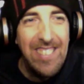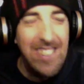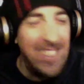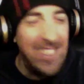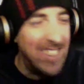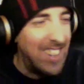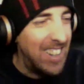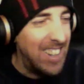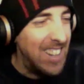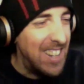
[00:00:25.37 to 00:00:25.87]

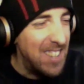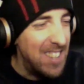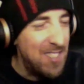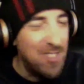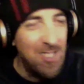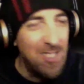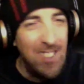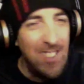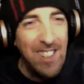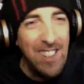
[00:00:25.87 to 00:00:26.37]
No, that's
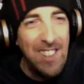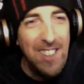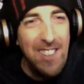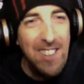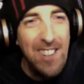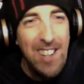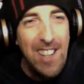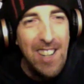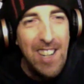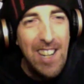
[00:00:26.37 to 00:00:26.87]
really good.
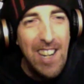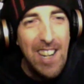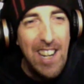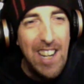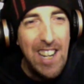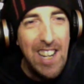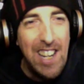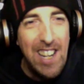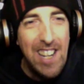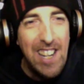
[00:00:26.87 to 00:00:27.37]

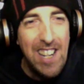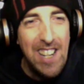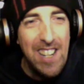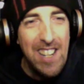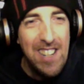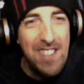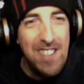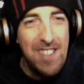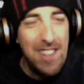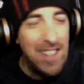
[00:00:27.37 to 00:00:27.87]

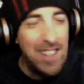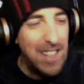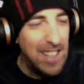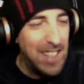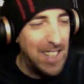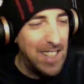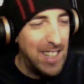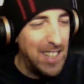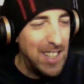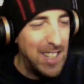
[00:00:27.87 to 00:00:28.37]
And
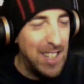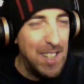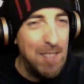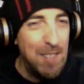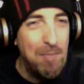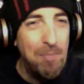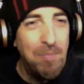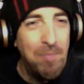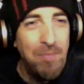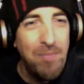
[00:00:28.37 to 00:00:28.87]

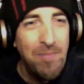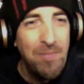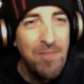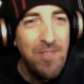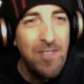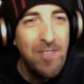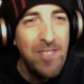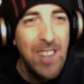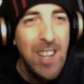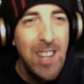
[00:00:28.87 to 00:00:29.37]
what
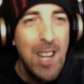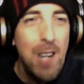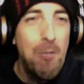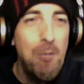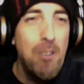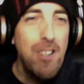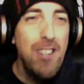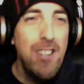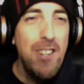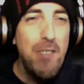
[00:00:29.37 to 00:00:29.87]

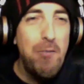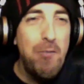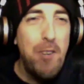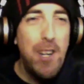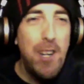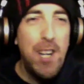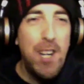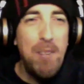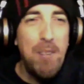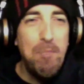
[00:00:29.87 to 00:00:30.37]
kind
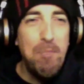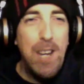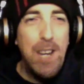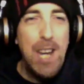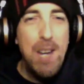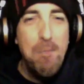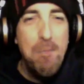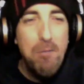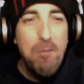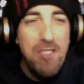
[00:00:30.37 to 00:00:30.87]
of
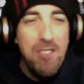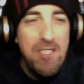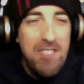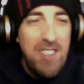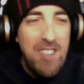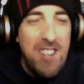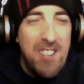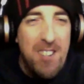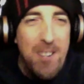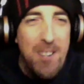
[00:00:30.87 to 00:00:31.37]
keyboard is
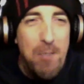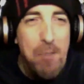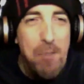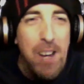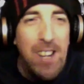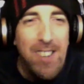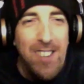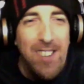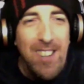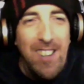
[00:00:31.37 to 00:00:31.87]
that in the
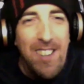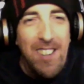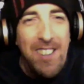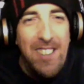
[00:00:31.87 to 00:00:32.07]
back there?